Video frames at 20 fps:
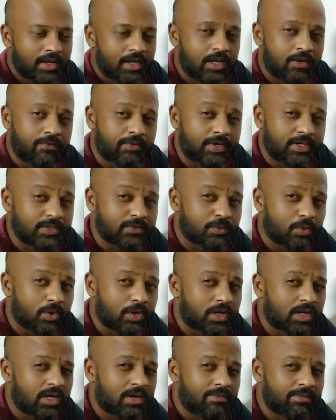If it has
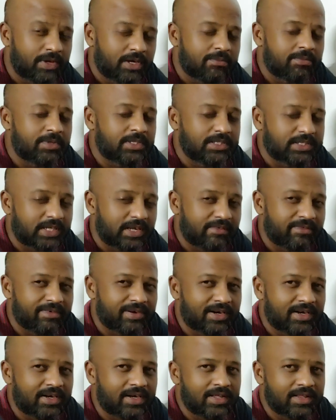woken up, that means
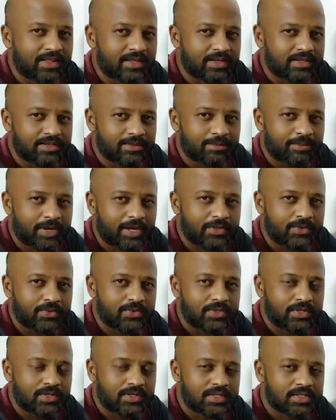definitely there is a
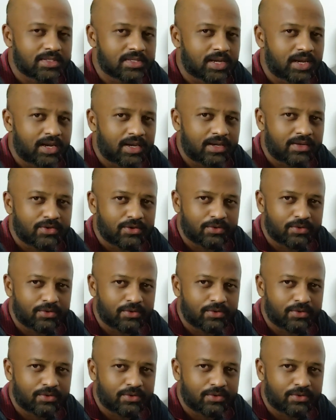pathogen inside.